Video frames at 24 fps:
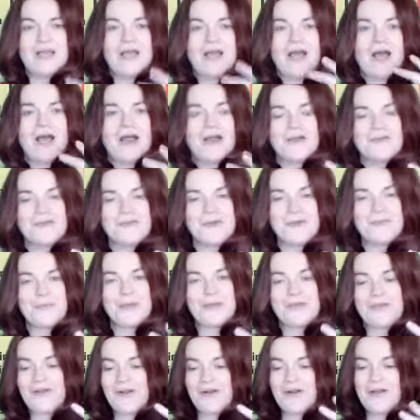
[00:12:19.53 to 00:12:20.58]
Arthur
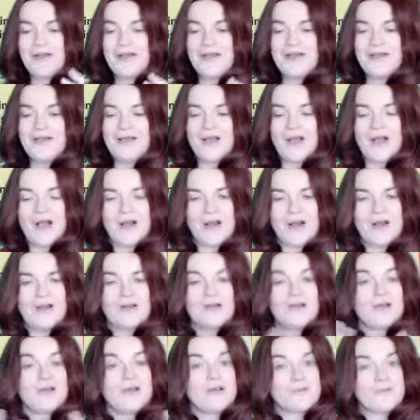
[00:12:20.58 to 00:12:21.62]
Miller. R,
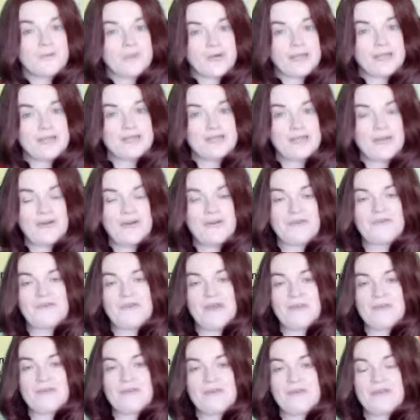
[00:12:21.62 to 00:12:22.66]
breakdown in
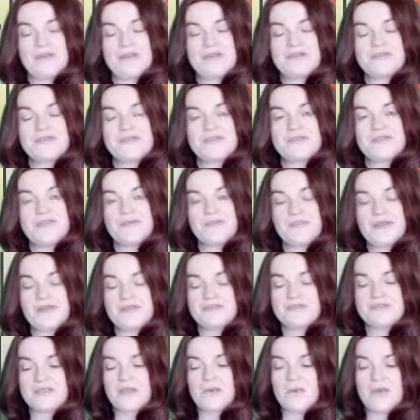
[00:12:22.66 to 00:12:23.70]
family relationship.
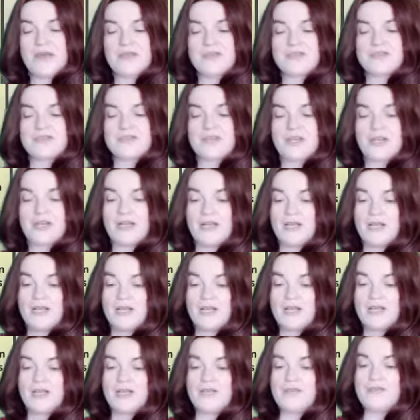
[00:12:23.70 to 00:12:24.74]
That's the question.
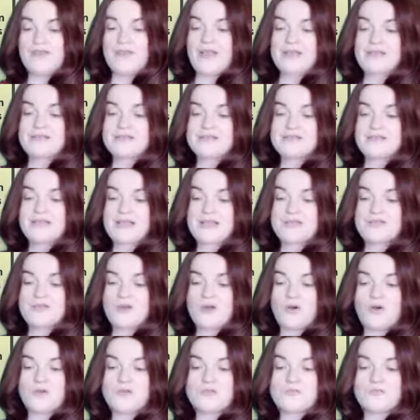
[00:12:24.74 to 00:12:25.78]
This is
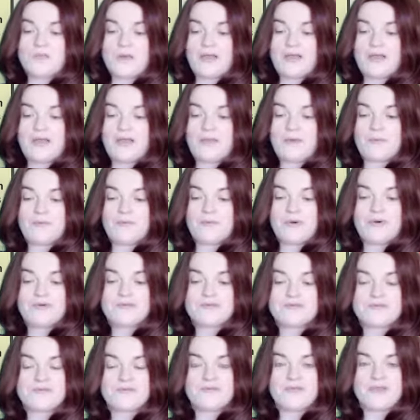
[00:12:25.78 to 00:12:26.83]
caused by the
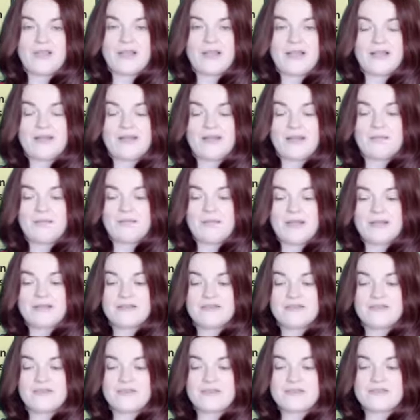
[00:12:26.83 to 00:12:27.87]
compulsive lying and
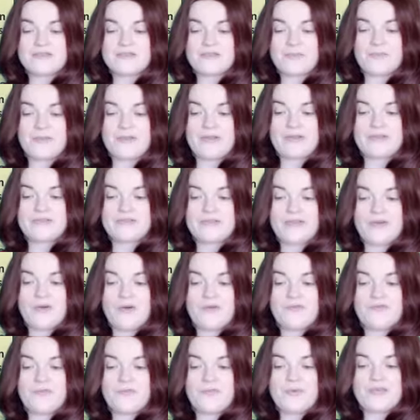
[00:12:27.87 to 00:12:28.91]
mental instability
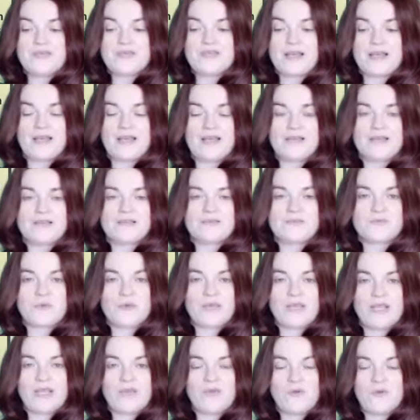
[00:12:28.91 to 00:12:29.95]
of the protagonist,
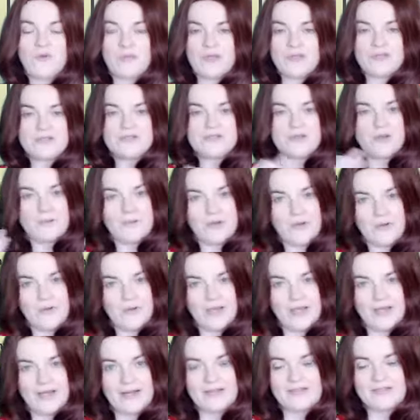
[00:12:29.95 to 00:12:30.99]
Willie Loman. So I'm now
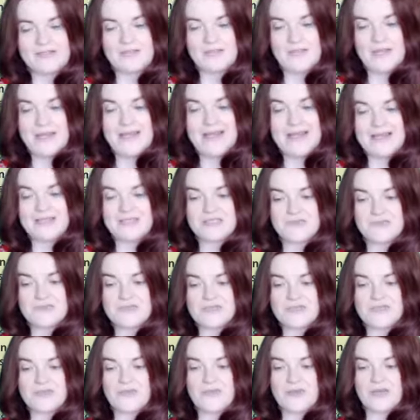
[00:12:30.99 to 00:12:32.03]
getting into my S, my
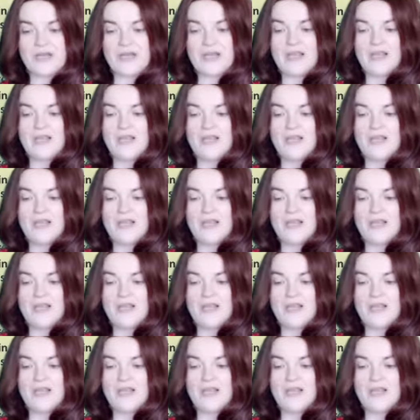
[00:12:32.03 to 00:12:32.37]
summary.